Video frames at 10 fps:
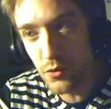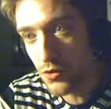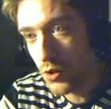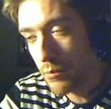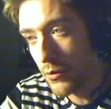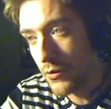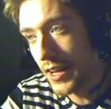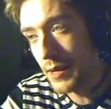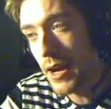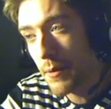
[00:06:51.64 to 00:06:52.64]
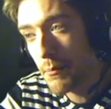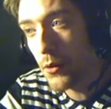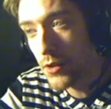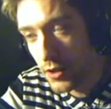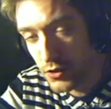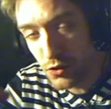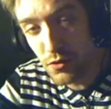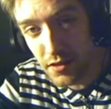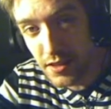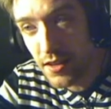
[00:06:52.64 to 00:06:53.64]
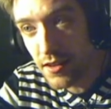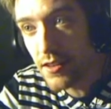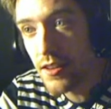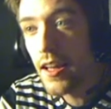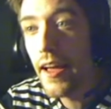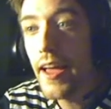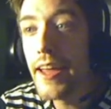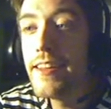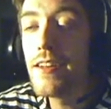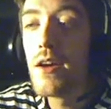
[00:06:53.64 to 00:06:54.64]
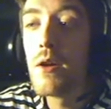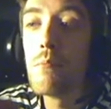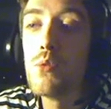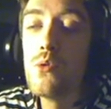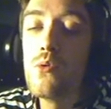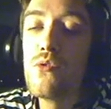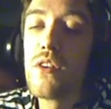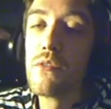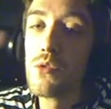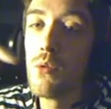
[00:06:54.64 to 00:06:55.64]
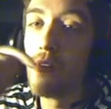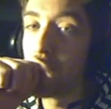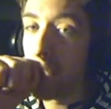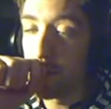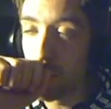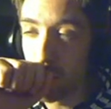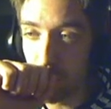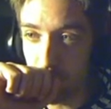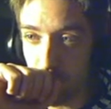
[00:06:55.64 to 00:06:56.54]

top like backbone cards you really need, and then move towards Era of the Void.